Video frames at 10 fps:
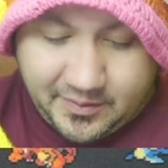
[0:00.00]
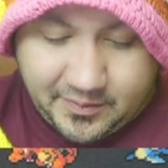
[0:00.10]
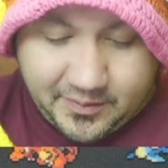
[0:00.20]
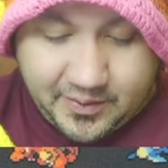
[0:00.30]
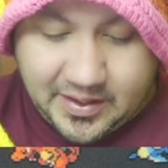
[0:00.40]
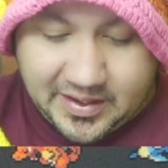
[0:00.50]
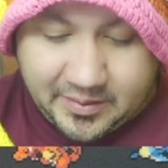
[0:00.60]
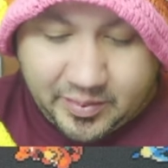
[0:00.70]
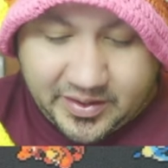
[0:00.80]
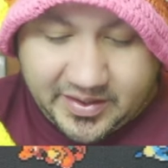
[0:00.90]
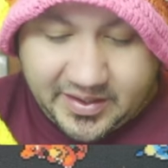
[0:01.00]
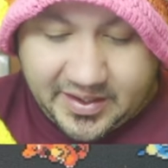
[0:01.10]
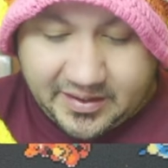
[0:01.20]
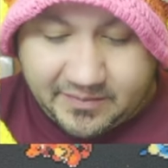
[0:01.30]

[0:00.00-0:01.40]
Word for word: we greatly appreciate it.